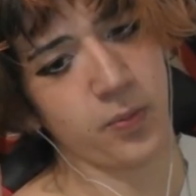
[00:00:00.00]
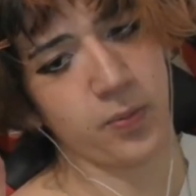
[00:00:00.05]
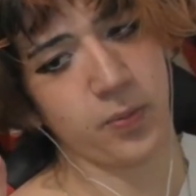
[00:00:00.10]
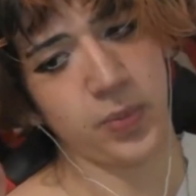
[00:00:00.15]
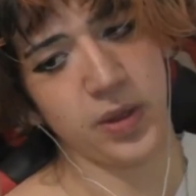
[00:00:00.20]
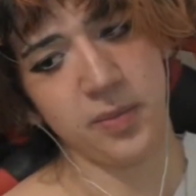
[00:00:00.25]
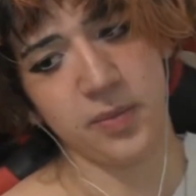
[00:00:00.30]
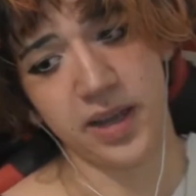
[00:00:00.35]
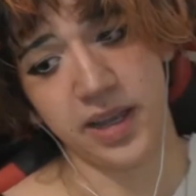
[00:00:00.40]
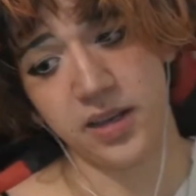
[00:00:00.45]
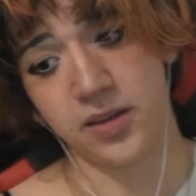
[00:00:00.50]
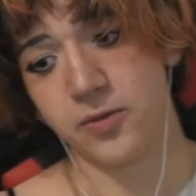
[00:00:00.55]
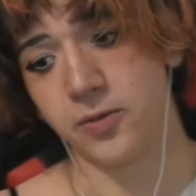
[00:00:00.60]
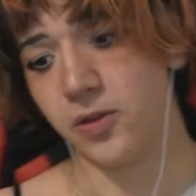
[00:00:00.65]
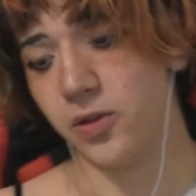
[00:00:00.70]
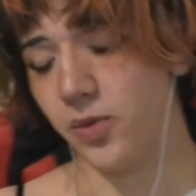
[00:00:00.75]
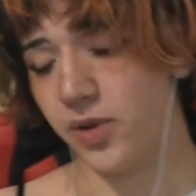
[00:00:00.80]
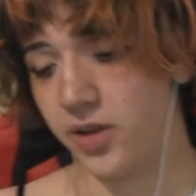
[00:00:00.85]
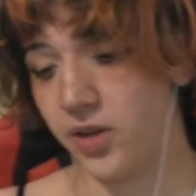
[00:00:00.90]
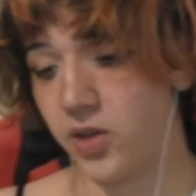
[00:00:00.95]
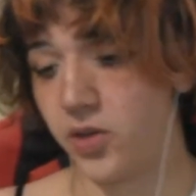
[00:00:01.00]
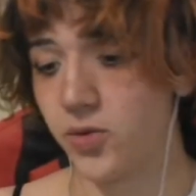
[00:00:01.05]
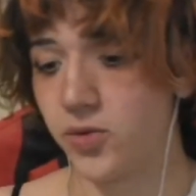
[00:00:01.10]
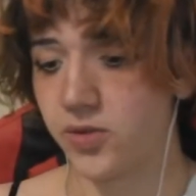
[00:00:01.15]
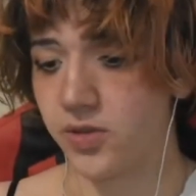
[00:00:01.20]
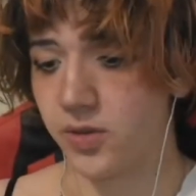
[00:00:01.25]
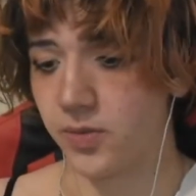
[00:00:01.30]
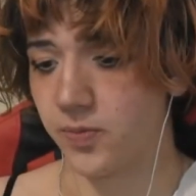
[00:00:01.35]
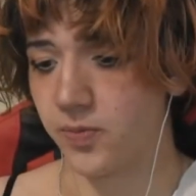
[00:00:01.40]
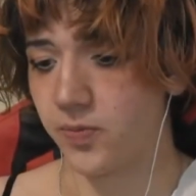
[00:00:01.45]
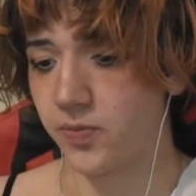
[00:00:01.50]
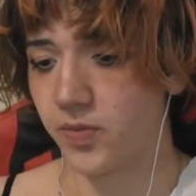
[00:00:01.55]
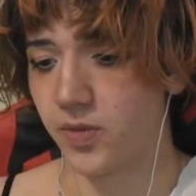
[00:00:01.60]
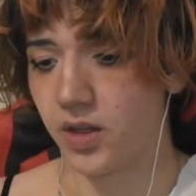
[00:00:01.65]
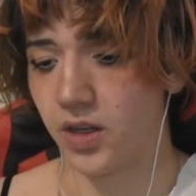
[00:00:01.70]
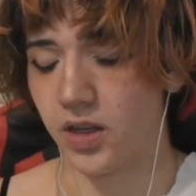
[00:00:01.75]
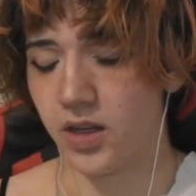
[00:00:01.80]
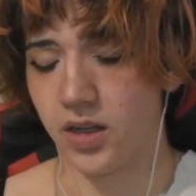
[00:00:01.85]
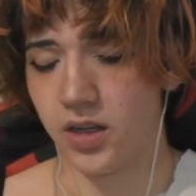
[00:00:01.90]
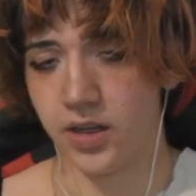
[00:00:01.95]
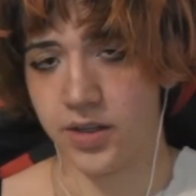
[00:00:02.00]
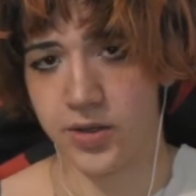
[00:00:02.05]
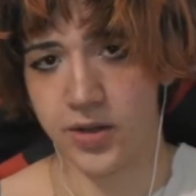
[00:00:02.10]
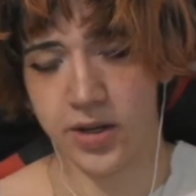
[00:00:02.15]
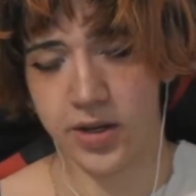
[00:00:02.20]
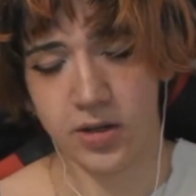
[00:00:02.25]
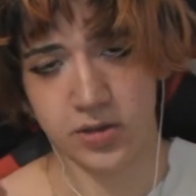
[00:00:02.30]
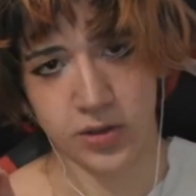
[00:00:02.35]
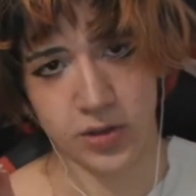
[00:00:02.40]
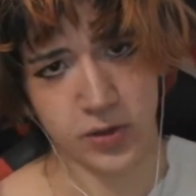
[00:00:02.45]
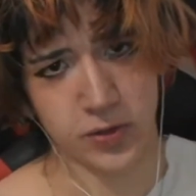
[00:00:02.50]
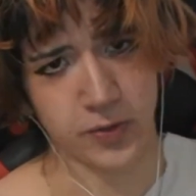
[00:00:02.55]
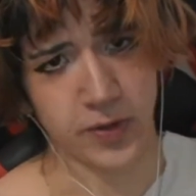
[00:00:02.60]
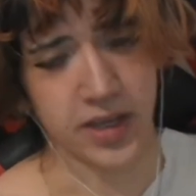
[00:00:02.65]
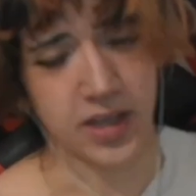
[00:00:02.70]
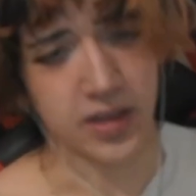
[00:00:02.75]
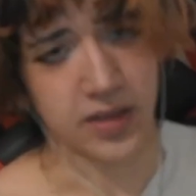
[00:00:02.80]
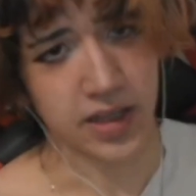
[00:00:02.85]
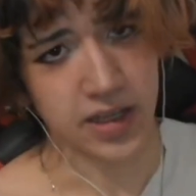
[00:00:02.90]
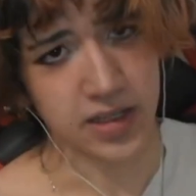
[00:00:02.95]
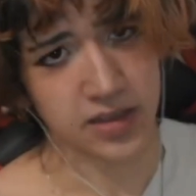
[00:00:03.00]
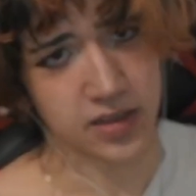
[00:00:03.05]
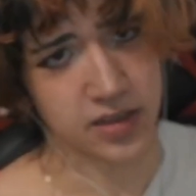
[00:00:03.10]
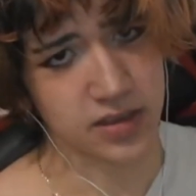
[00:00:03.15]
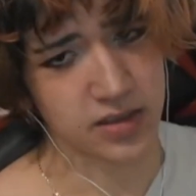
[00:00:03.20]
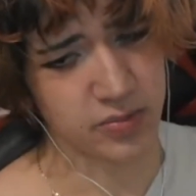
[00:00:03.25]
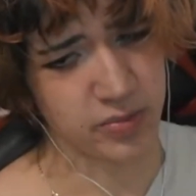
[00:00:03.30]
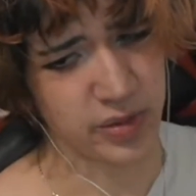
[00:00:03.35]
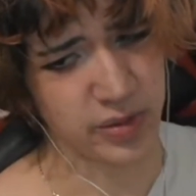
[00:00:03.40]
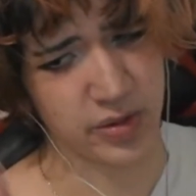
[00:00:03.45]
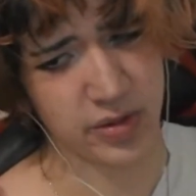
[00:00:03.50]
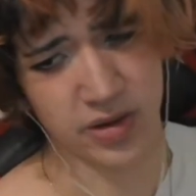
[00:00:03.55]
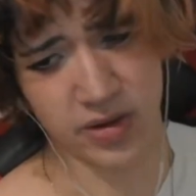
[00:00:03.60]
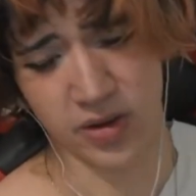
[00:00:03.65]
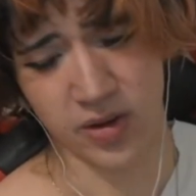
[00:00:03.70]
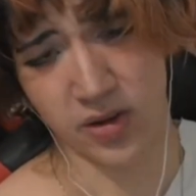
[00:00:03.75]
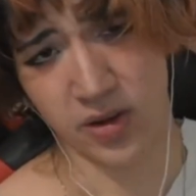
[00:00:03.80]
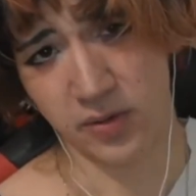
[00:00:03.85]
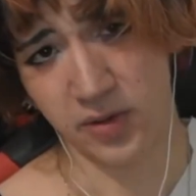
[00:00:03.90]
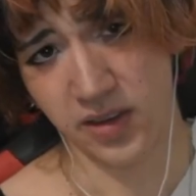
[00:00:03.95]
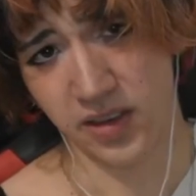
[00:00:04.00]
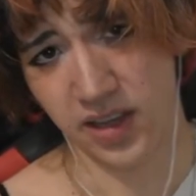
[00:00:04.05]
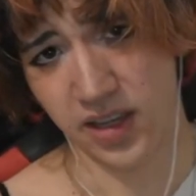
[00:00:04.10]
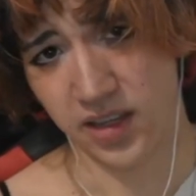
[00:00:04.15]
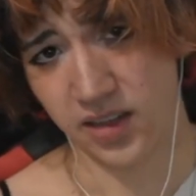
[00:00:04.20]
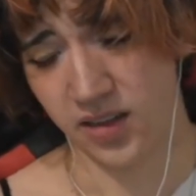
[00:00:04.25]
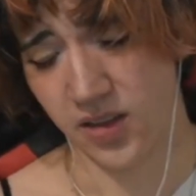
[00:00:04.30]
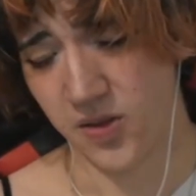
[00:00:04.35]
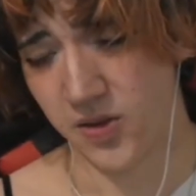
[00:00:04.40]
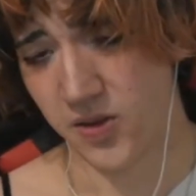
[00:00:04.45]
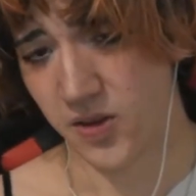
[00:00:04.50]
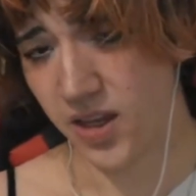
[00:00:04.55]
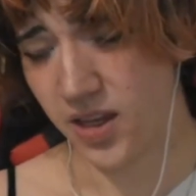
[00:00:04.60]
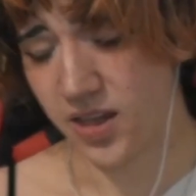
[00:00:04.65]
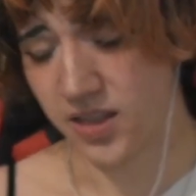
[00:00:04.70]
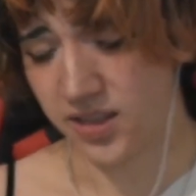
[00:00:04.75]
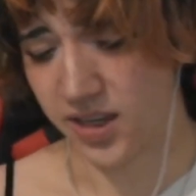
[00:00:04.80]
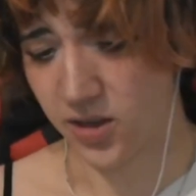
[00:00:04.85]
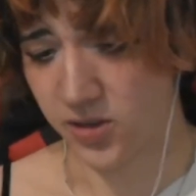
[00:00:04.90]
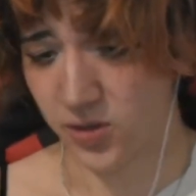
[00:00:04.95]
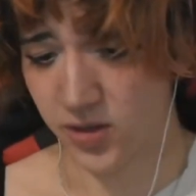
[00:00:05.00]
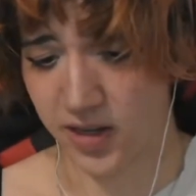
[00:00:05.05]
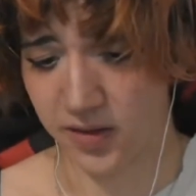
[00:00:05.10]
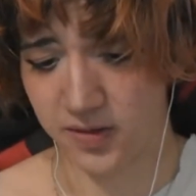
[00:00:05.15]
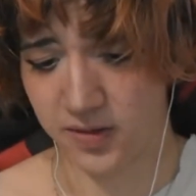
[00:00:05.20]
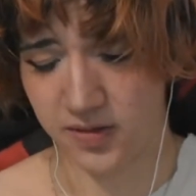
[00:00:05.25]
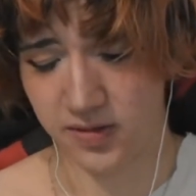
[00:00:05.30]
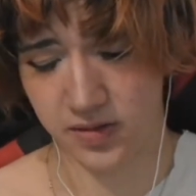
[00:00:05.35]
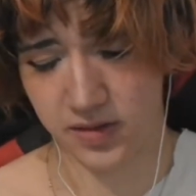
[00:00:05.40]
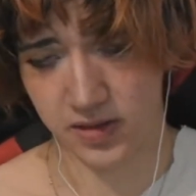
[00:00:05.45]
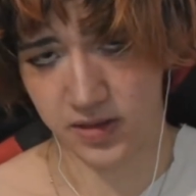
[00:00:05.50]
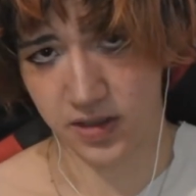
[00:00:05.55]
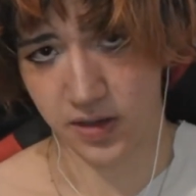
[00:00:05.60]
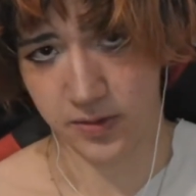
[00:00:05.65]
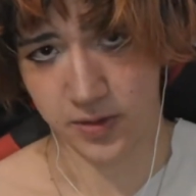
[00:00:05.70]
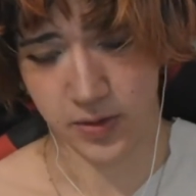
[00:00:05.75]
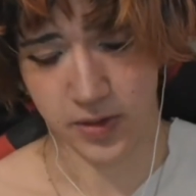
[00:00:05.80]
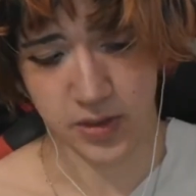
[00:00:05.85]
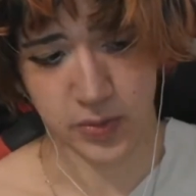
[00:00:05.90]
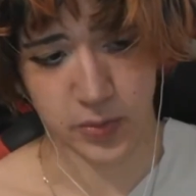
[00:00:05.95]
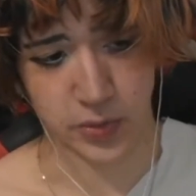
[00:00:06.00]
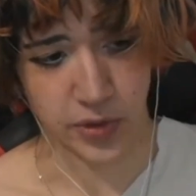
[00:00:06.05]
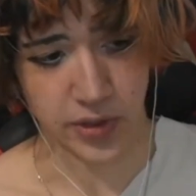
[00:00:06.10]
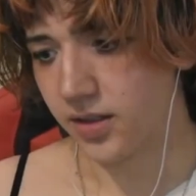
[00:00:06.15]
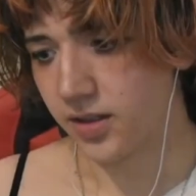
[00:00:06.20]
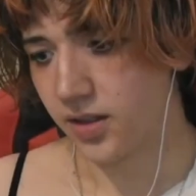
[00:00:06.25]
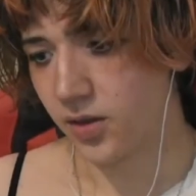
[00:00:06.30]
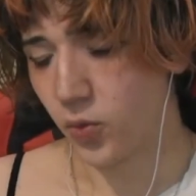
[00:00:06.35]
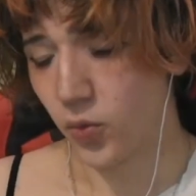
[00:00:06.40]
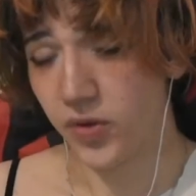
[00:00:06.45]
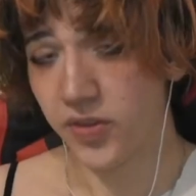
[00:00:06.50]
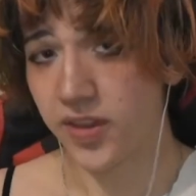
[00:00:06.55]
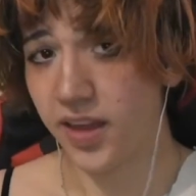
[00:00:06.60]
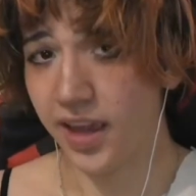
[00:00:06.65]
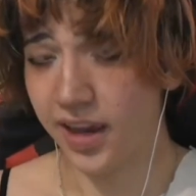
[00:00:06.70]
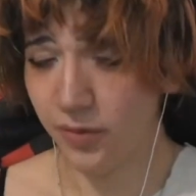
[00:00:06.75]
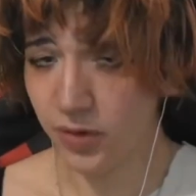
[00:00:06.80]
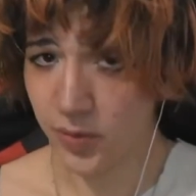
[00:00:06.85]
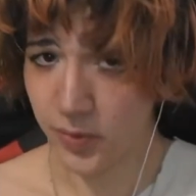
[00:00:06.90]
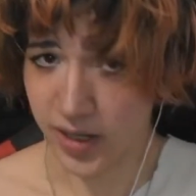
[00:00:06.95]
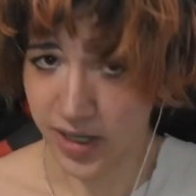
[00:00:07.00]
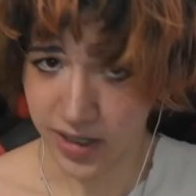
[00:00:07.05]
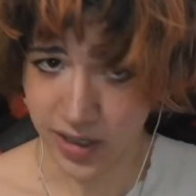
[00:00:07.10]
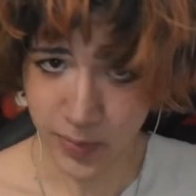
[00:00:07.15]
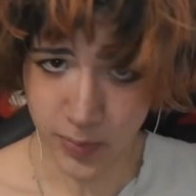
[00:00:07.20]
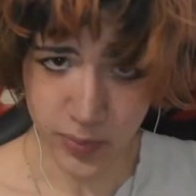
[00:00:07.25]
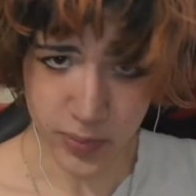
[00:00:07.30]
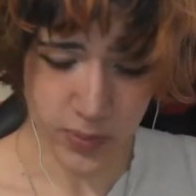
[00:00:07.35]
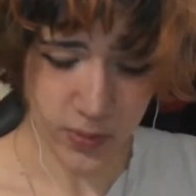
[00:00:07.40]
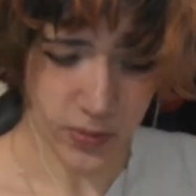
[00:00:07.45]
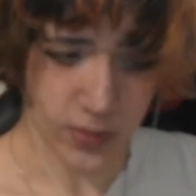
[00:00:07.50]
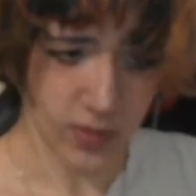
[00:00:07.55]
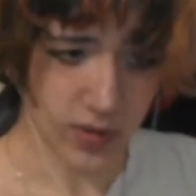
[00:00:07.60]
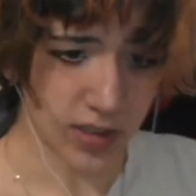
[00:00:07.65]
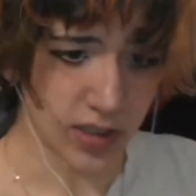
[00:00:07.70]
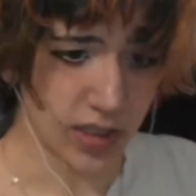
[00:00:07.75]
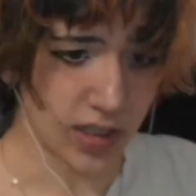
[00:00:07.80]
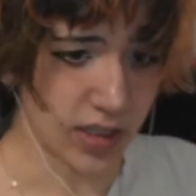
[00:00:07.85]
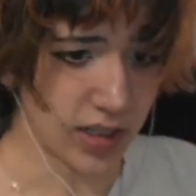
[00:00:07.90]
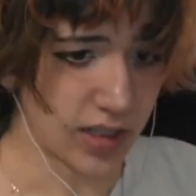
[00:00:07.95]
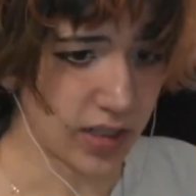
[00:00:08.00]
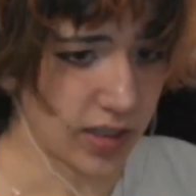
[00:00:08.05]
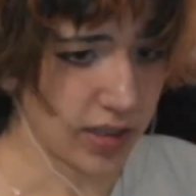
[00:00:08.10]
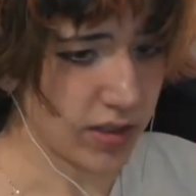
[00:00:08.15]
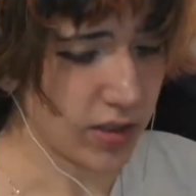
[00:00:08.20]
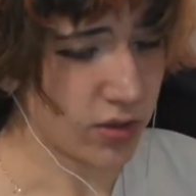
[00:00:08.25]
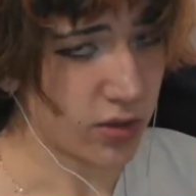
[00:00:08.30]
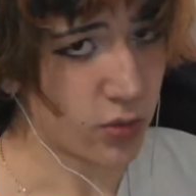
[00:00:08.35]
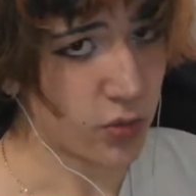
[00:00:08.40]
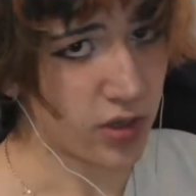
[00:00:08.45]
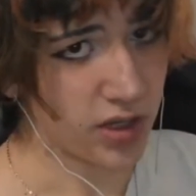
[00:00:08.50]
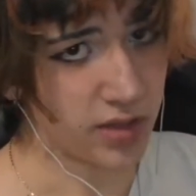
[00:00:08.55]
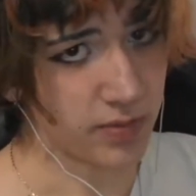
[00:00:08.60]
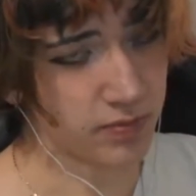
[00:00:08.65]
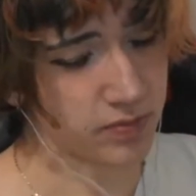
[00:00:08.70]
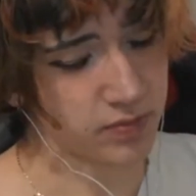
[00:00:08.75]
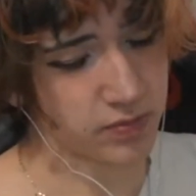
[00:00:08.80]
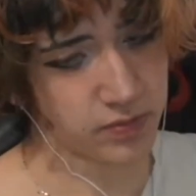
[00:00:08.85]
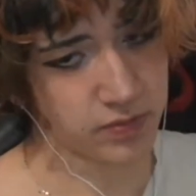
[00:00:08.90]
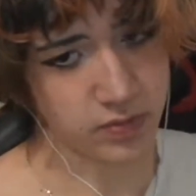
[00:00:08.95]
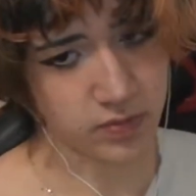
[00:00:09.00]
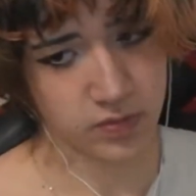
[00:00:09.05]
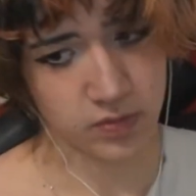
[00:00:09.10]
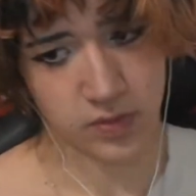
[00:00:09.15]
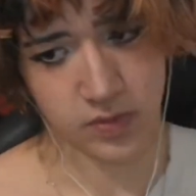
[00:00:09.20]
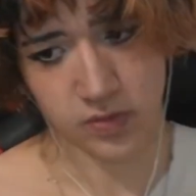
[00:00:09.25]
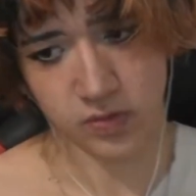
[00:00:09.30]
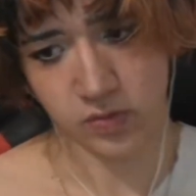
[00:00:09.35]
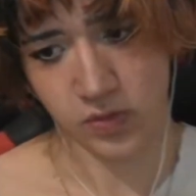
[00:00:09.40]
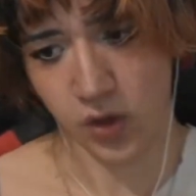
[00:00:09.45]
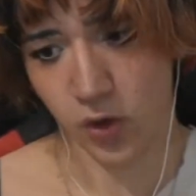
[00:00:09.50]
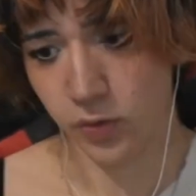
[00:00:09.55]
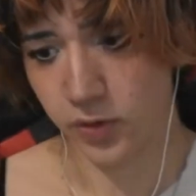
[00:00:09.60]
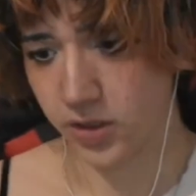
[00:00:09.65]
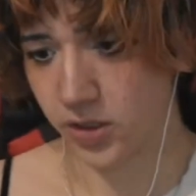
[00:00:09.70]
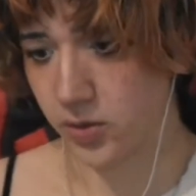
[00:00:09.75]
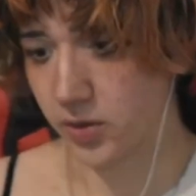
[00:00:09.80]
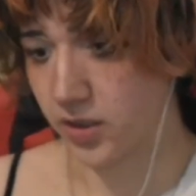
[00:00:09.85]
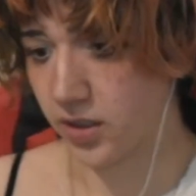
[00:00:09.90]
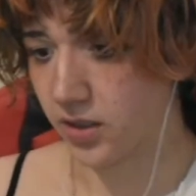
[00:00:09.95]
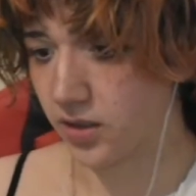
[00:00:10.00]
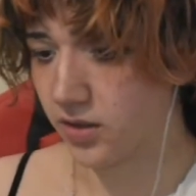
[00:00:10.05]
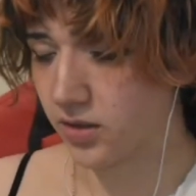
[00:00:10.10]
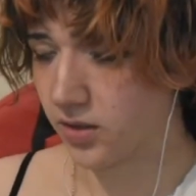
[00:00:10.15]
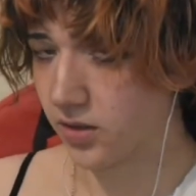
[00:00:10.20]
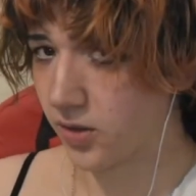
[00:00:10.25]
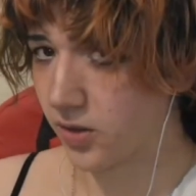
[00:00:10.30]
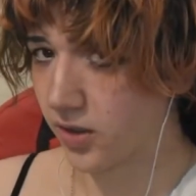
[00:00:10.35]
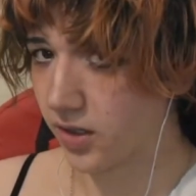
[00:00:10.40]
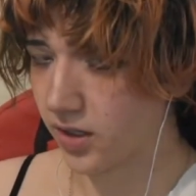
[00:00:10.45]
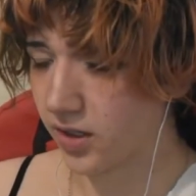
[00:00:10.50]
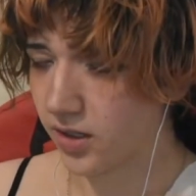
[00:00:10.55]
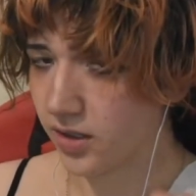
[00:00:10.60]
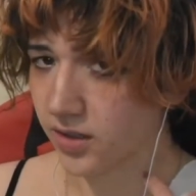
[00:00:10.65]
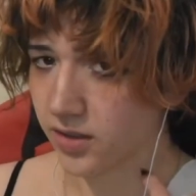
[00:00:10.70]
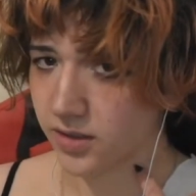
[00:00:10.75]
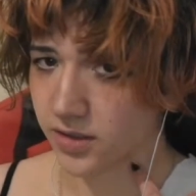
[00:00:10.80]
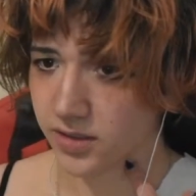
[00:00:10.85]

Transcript: Be mindful when you use them. You can also use fake lashes. Maybe we'll go over that another day, because I also have stuff to explore. With every makeup, you don't want to overdo it, okay?